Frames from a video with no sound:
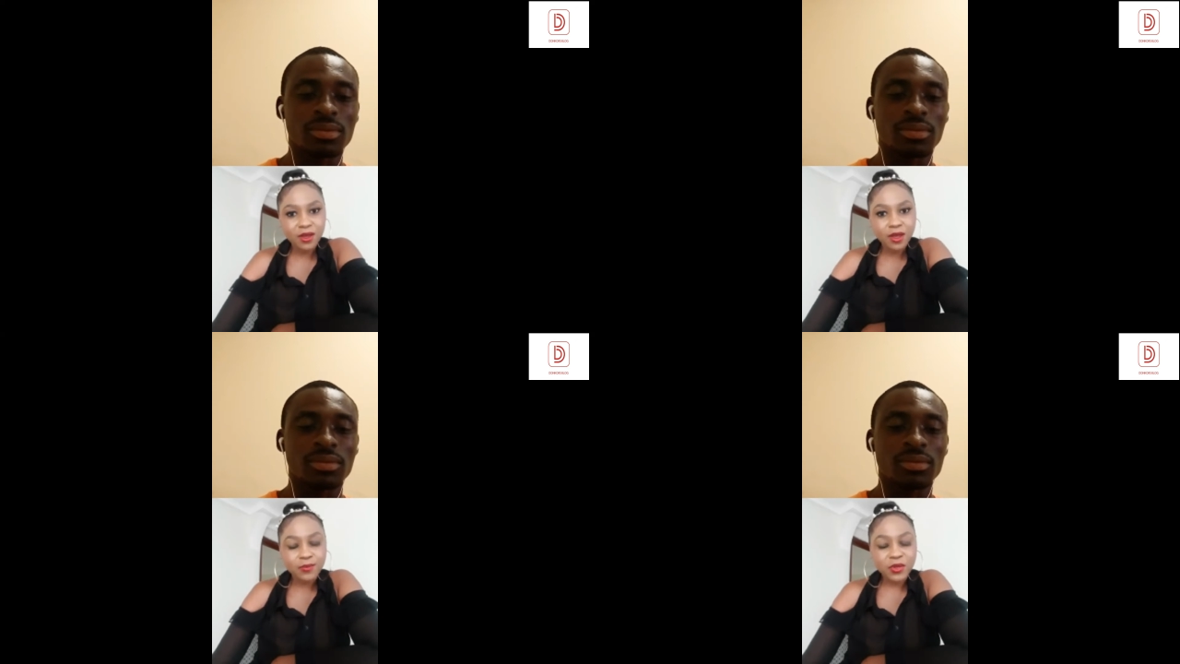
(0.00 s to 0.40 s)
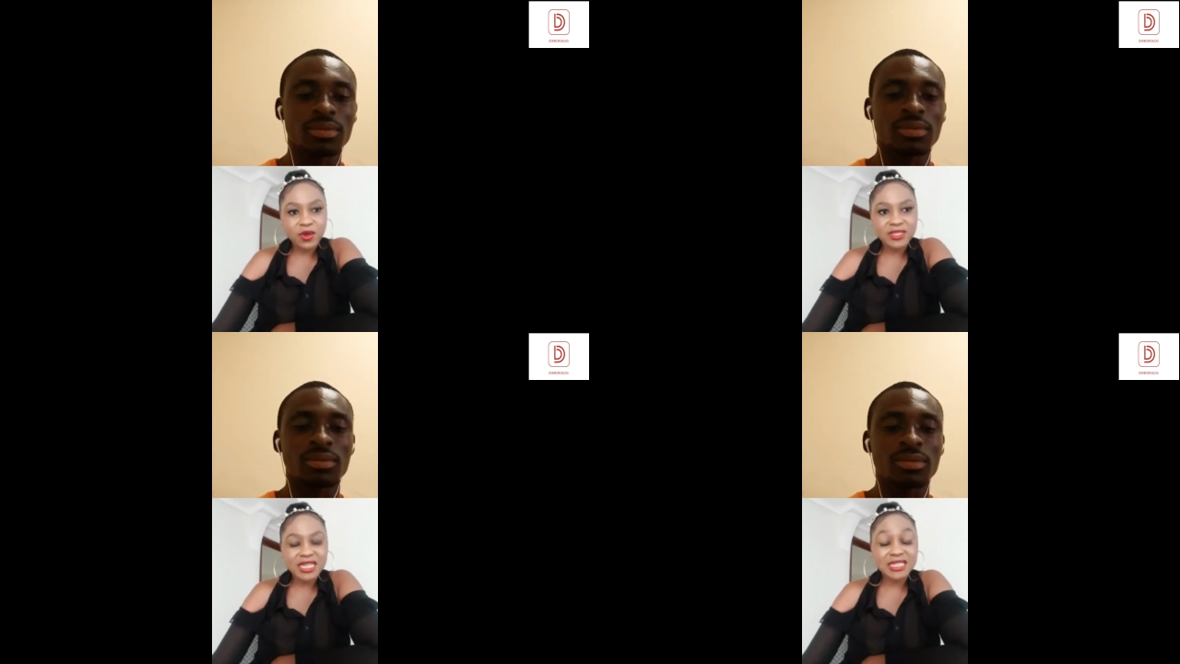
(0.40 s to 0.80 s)

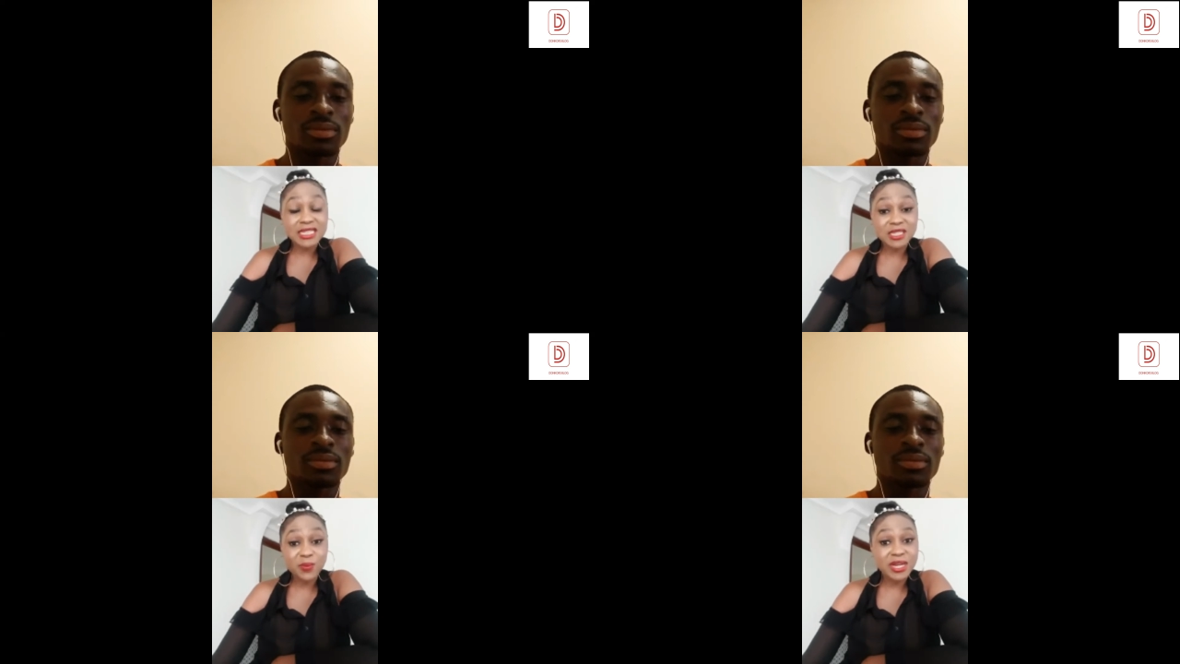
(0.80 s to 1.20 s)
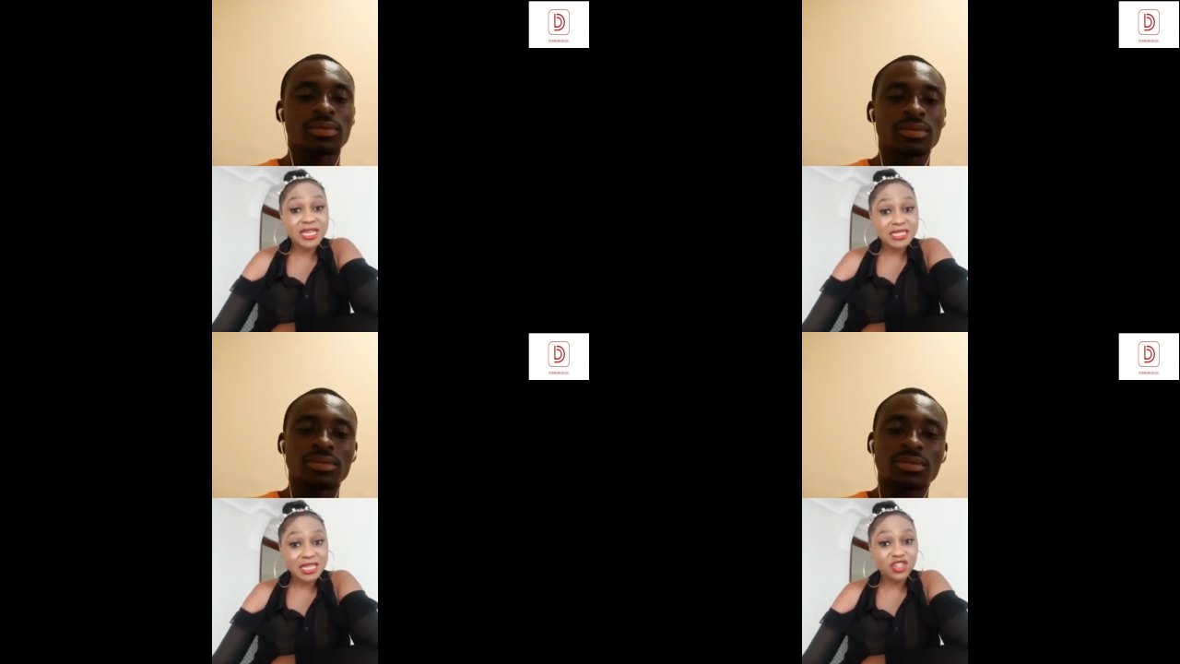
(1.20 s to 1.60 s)
Speaker 1: because the discipline
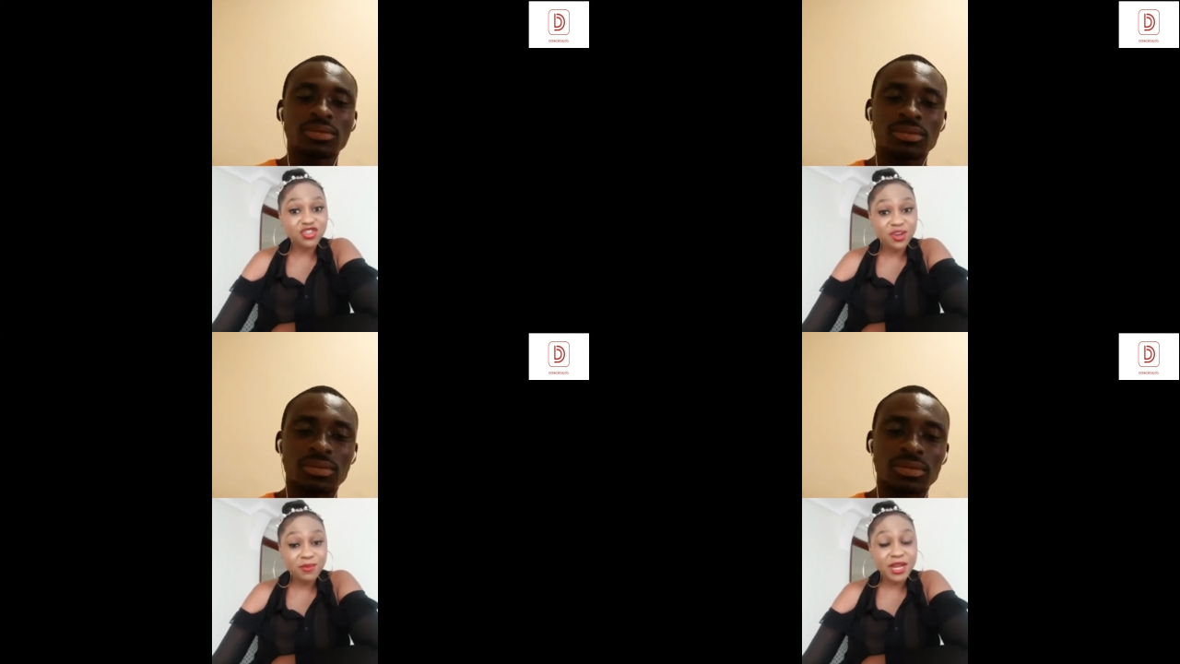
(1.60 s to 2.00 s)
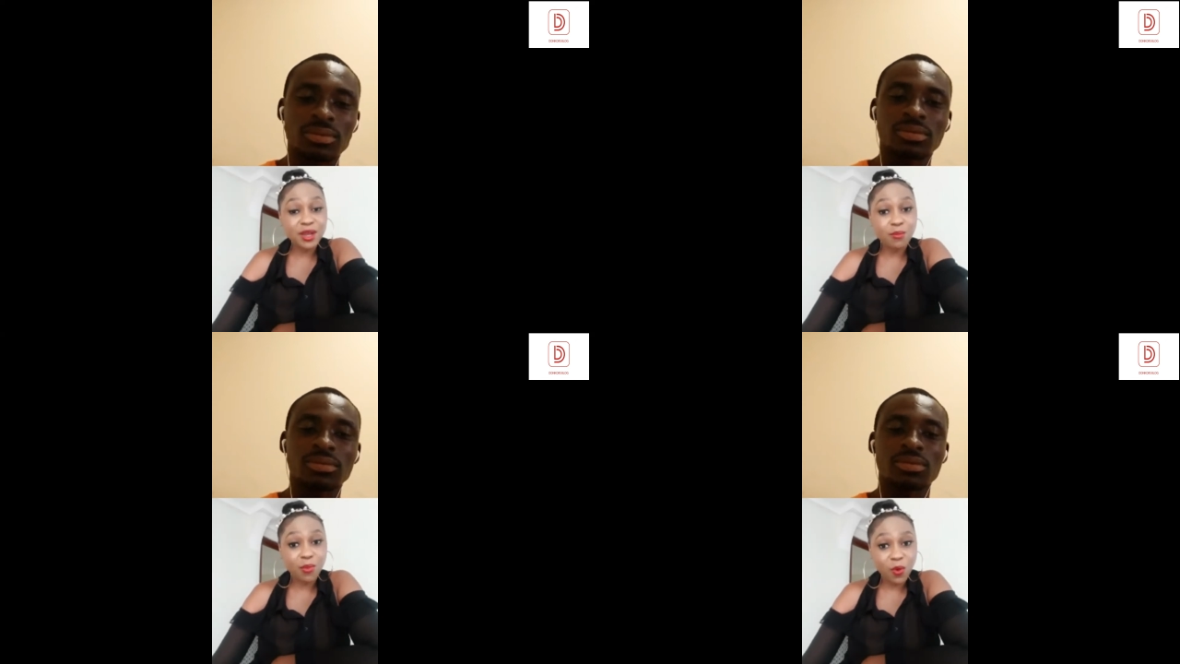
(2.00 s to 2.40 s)
is extremely
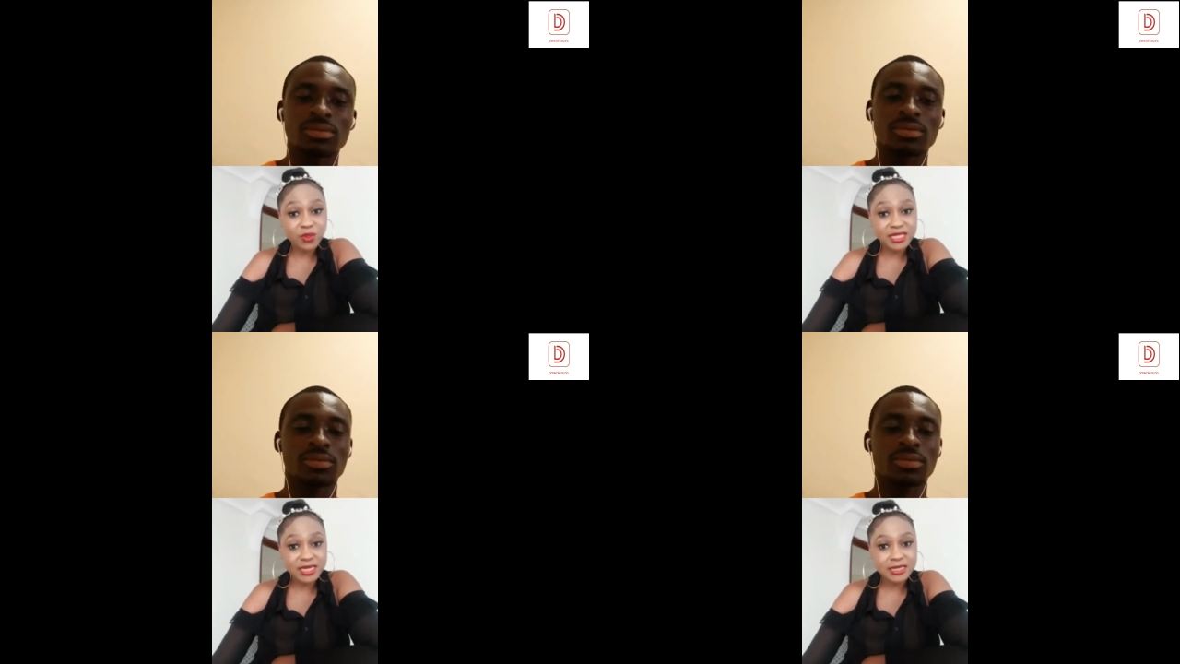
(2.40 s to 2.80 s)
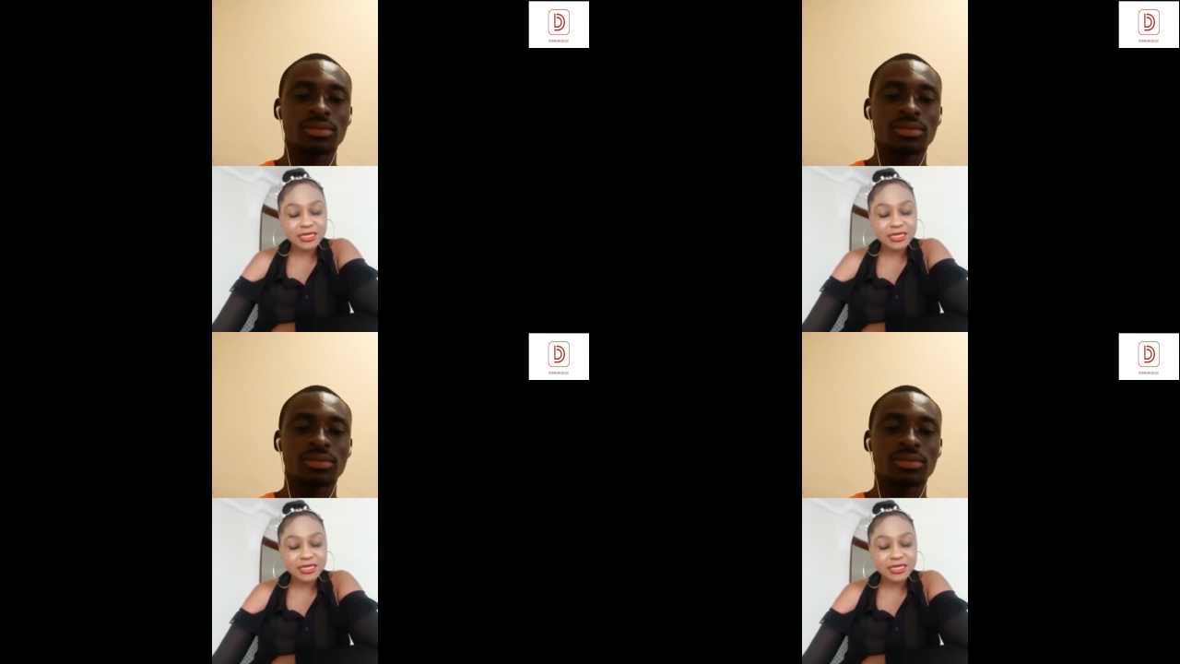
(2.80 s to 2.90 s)
important.